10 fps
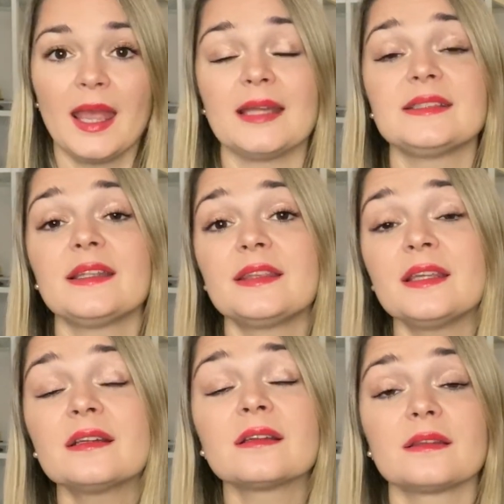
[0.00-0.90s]
And I
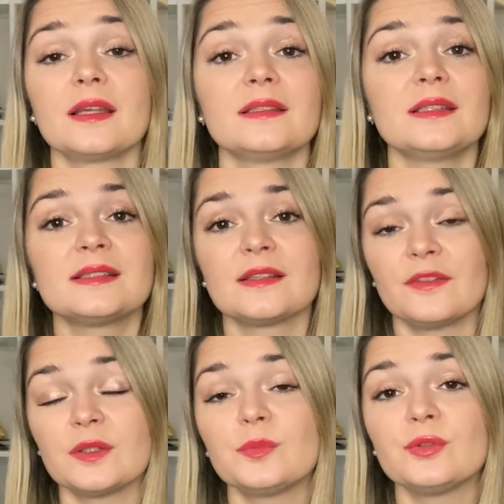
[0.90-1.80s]
think that it's a
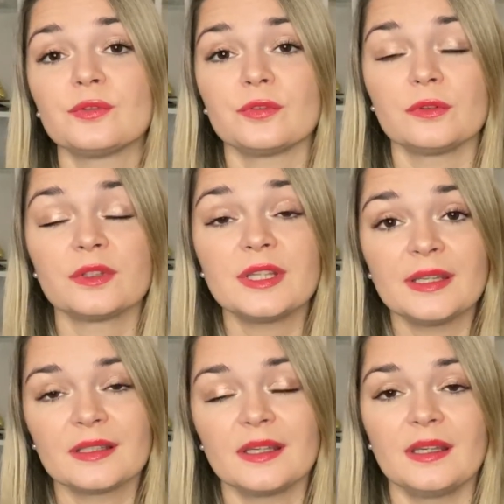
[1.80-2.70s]
very beautiful
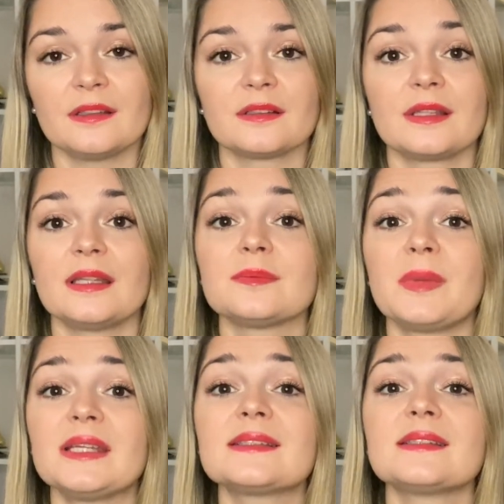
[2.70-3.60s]
thing here that
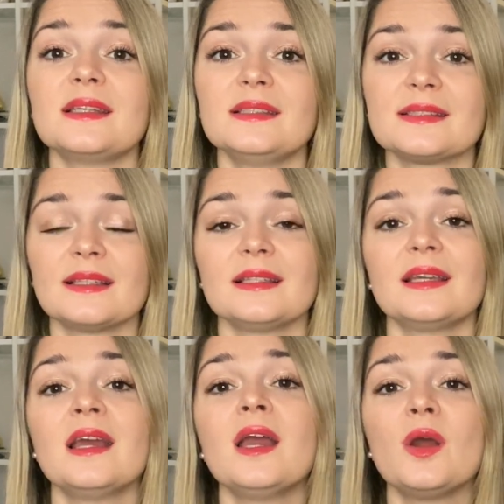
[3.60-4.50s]
makes Italy